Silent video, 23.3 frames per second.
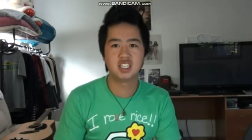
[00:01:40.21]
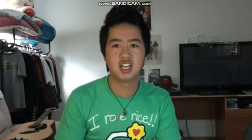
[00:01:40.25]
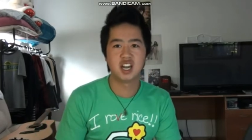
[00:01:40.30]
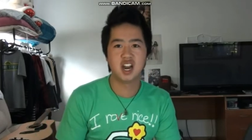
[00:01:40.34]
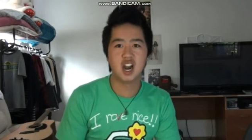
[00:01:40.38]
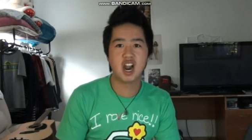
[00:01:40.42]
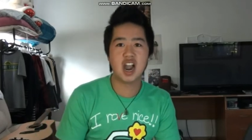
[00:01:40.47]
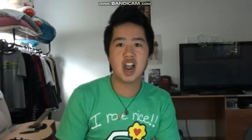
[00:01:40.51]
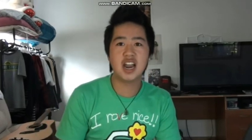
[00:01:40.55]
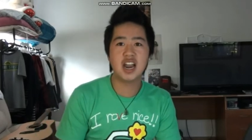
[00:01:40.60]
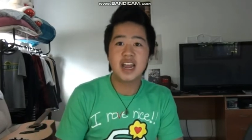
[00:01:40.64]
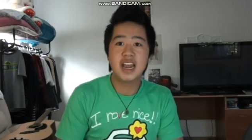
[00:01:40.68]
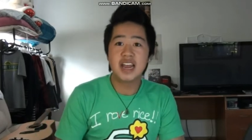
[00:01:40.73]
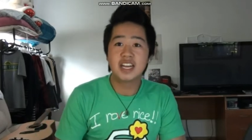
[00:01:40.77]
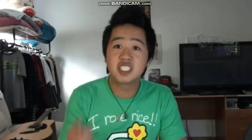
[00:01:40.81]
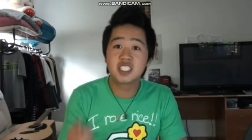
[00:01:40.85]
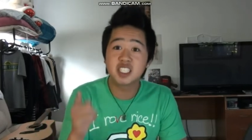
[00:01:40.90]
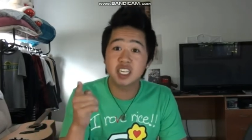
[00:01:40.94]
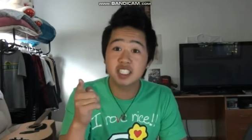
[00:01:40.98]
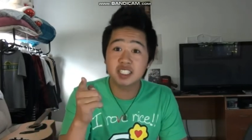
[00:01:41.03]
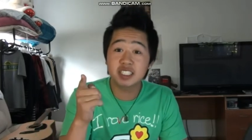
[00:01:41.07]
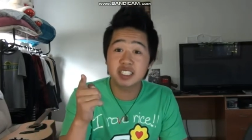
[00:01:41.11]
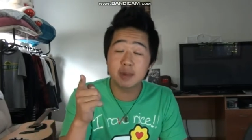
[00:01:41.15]
Alright?
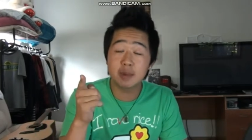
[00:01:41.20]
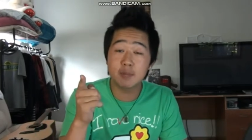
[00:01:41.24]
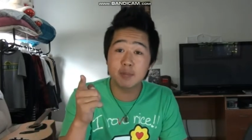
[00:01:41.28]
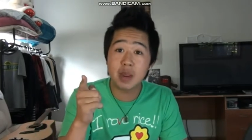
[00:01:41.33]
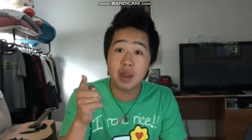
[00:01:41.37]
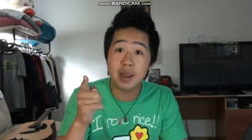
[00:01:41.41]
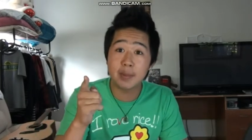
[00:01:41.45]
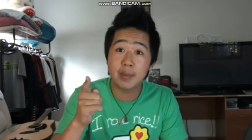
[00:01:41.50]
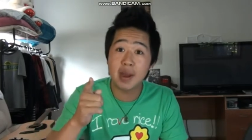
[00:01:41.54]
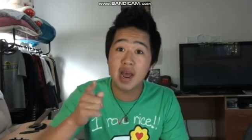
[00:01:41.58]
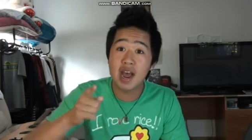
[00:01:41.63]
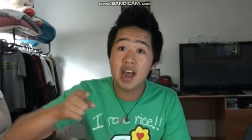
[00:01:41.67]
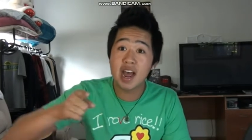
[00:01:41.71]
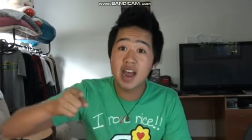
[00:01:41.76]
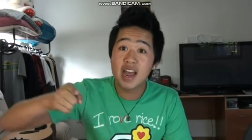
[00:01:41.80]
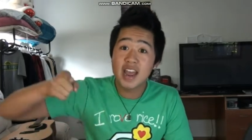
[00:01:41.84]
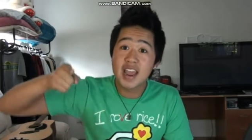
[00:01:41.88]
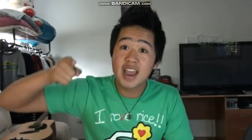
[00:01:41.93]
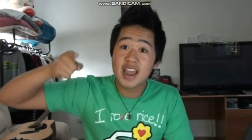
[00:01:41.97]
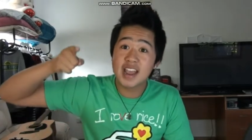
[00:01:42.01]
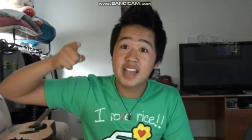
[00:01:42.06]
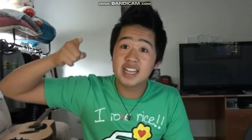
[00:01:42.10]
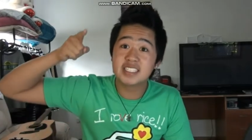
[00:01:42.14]
Justin Bieber
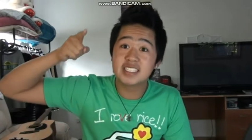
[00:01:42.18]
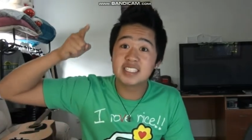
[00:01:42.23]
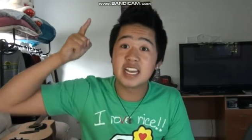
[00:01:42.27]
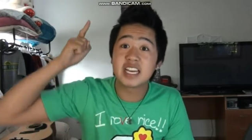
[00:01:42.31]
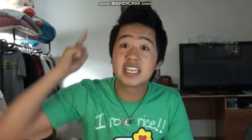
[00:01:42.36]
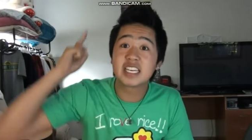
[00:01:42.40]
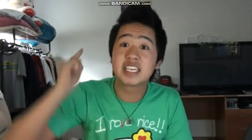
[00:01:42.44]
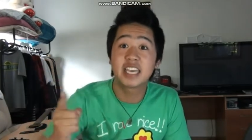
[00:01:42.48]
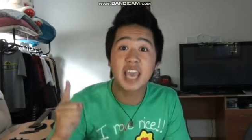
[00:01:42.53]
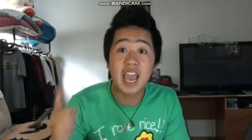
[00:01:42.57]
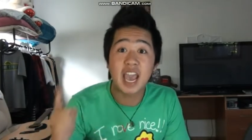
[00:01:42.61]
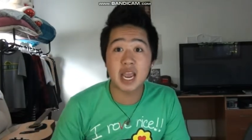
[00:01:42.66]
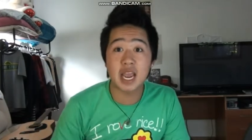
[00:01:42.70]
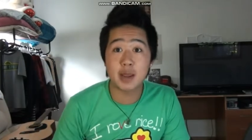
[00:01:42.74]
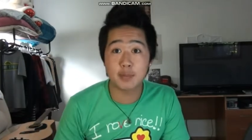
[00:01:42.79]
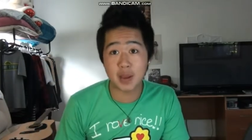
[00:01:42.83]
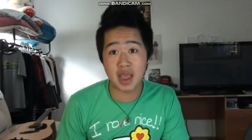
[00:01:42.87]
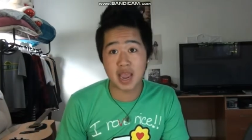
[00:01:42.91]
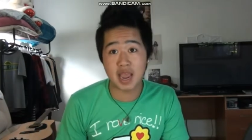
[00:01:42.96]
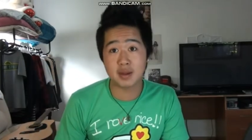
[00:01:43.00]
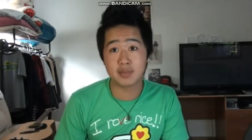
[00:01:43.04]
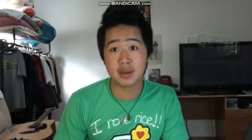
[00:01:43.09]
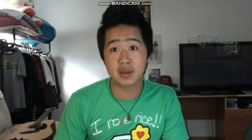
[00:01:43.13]
is a gay
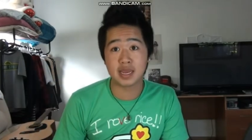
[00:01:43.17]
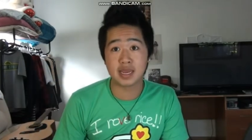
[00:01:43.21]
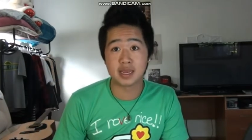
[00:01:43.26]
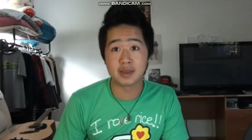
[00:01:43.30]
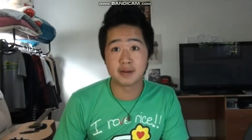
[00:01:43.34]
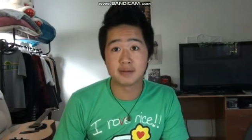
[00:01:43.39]
baby.